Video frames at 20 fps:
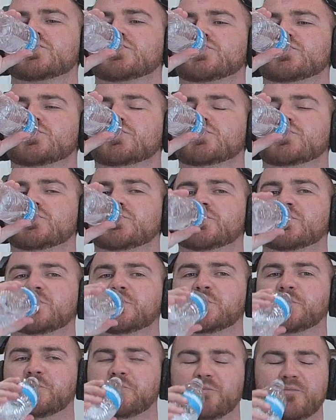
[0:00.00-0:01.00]
us.
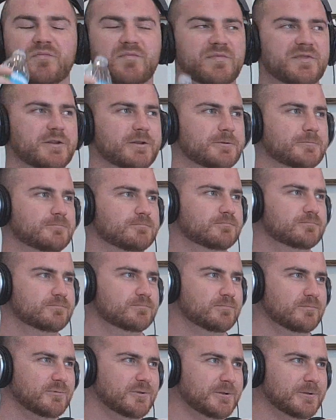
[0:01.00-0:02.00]
And it is for a
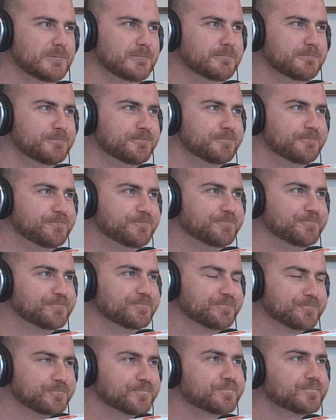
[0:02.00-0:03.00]
lot of small
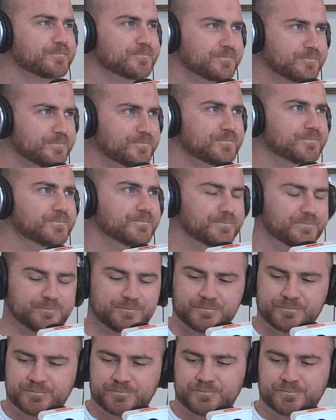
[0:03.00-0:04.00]
businesses too.
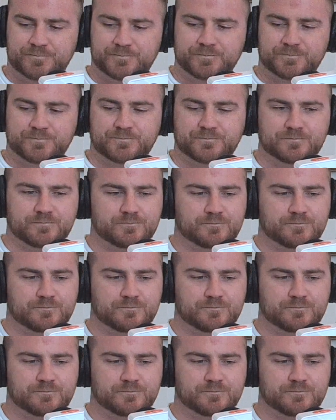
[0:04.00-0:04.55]
And like